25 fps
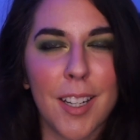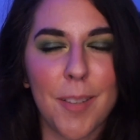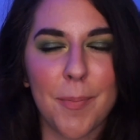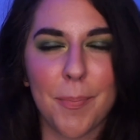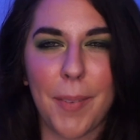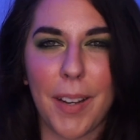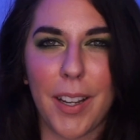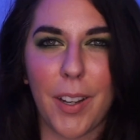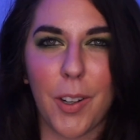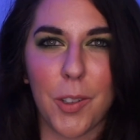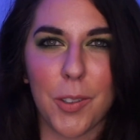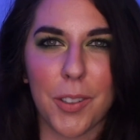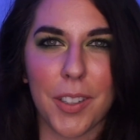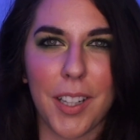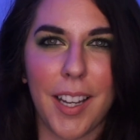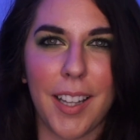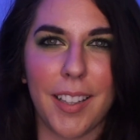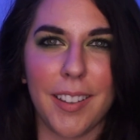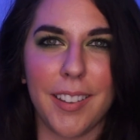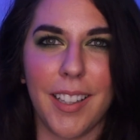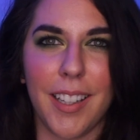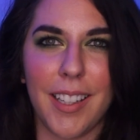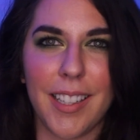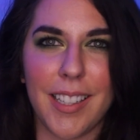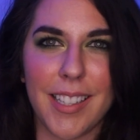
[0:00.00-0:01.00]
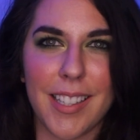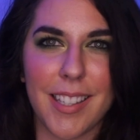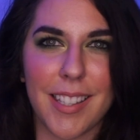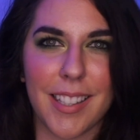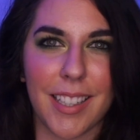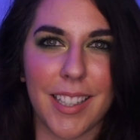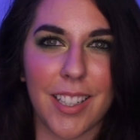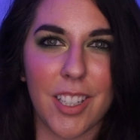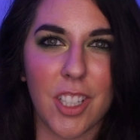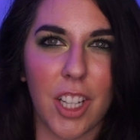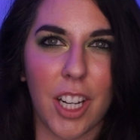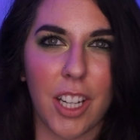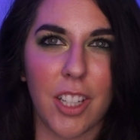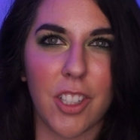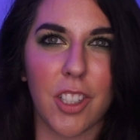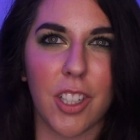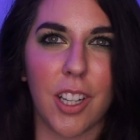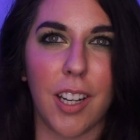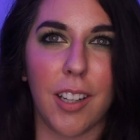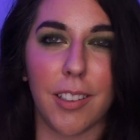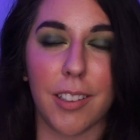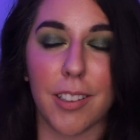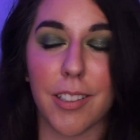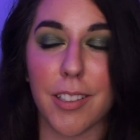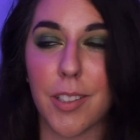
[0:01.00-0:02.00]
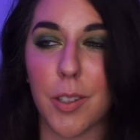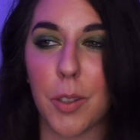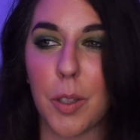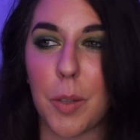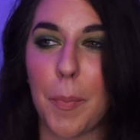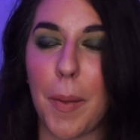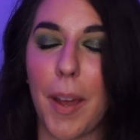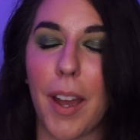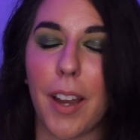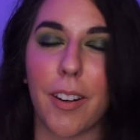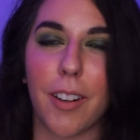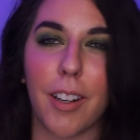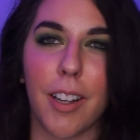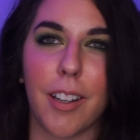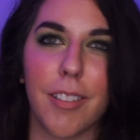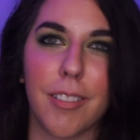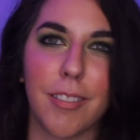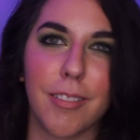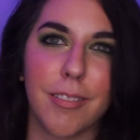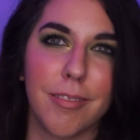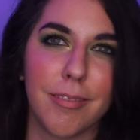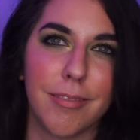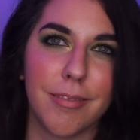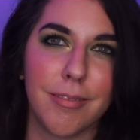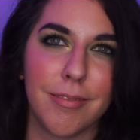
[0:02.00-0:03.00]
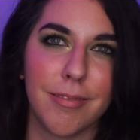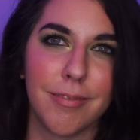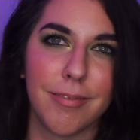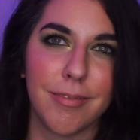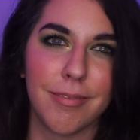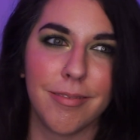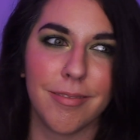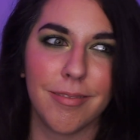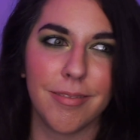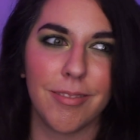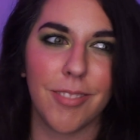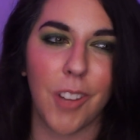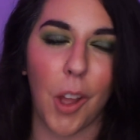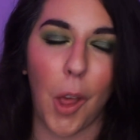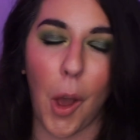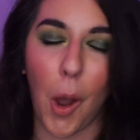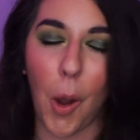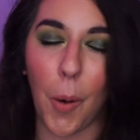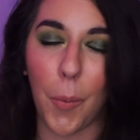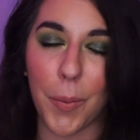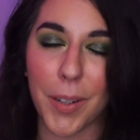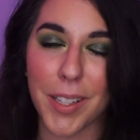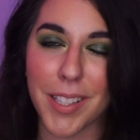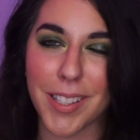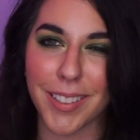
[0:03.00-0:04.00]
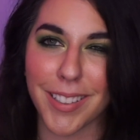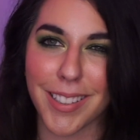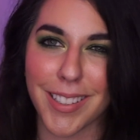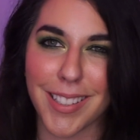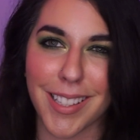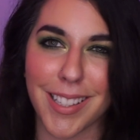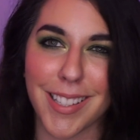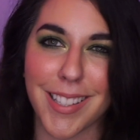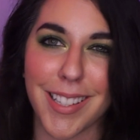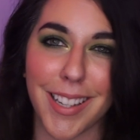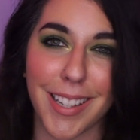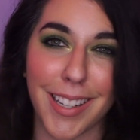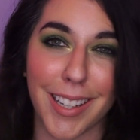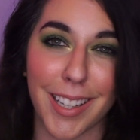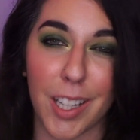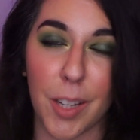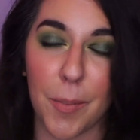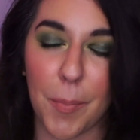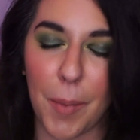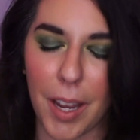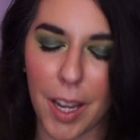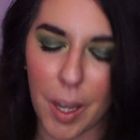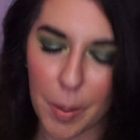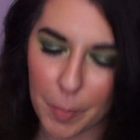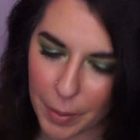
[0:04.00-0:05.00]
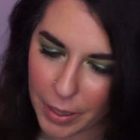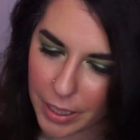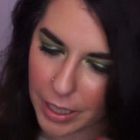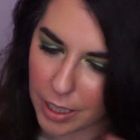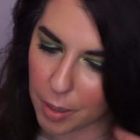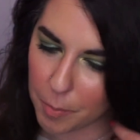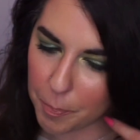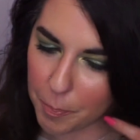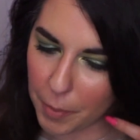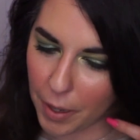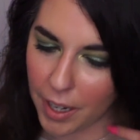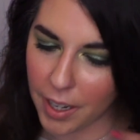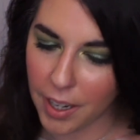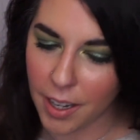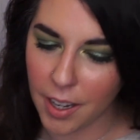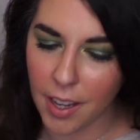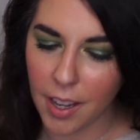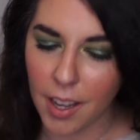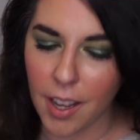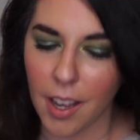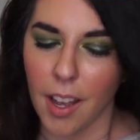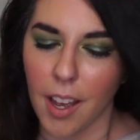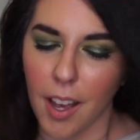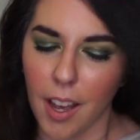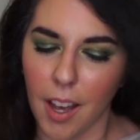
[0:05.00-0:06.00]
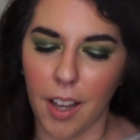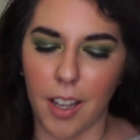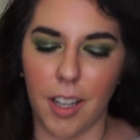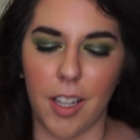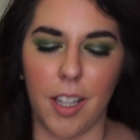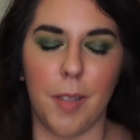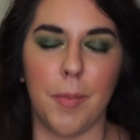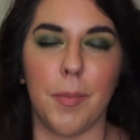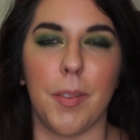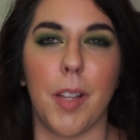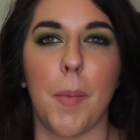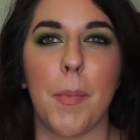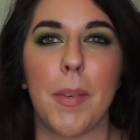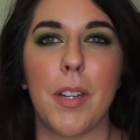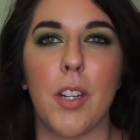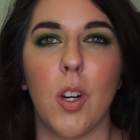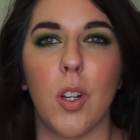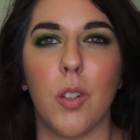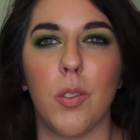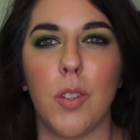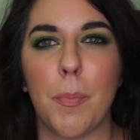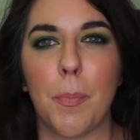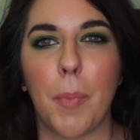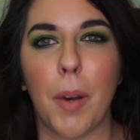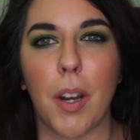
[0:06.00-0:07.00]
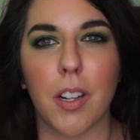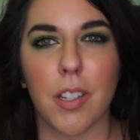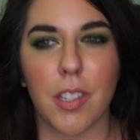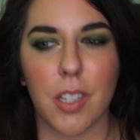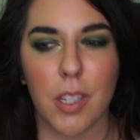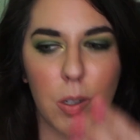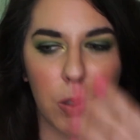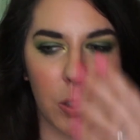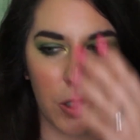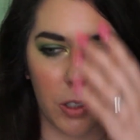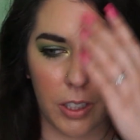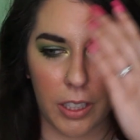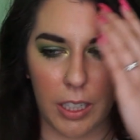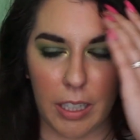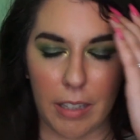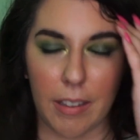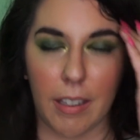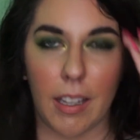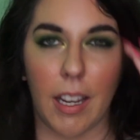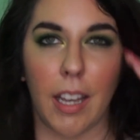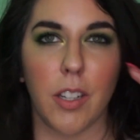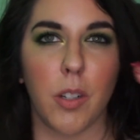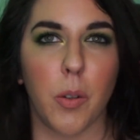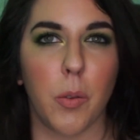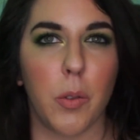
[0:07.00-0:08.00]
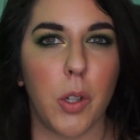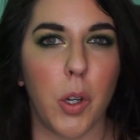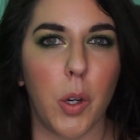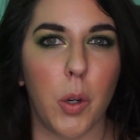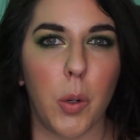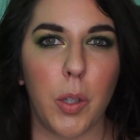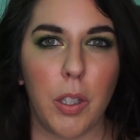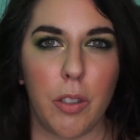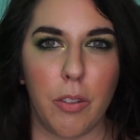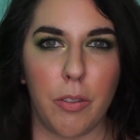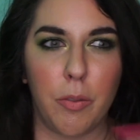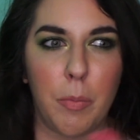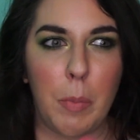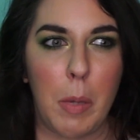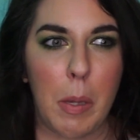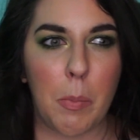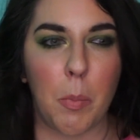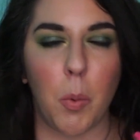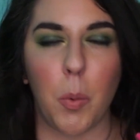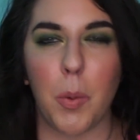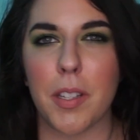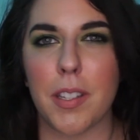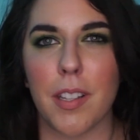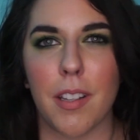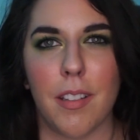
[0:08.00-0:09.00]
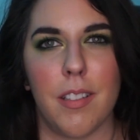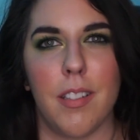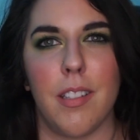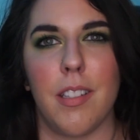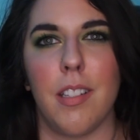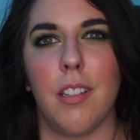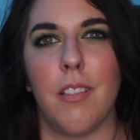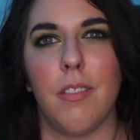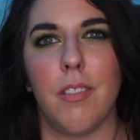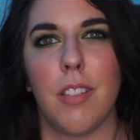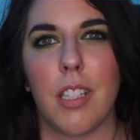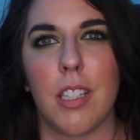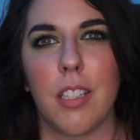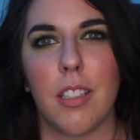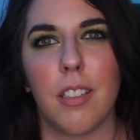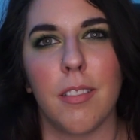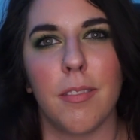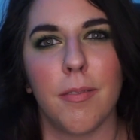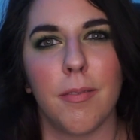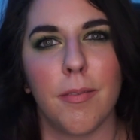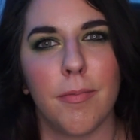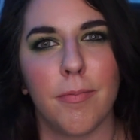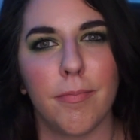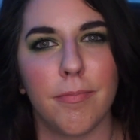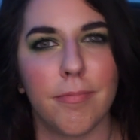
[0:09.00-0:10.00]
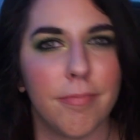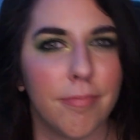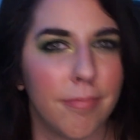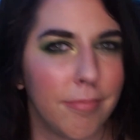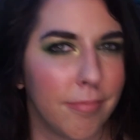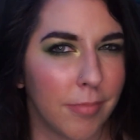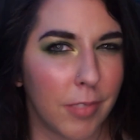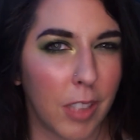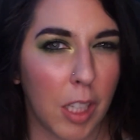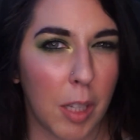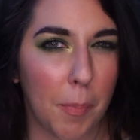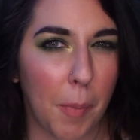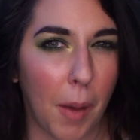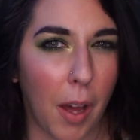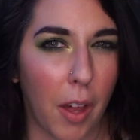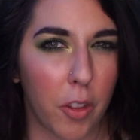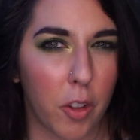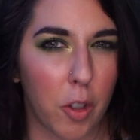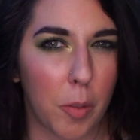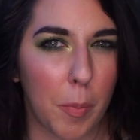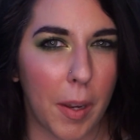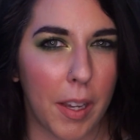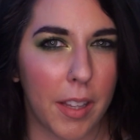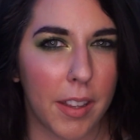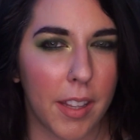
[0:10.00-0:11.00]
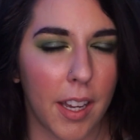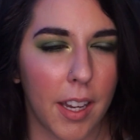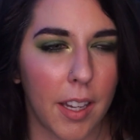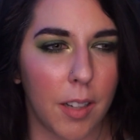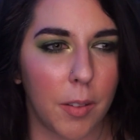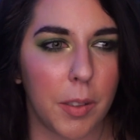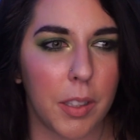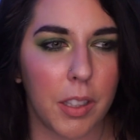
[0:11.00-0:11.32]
my overhead lights like change color, so the background always looks exciting in my opinion. But um, let me know if it bugs you or anything. I don't know if people with sensitivity get bothered by that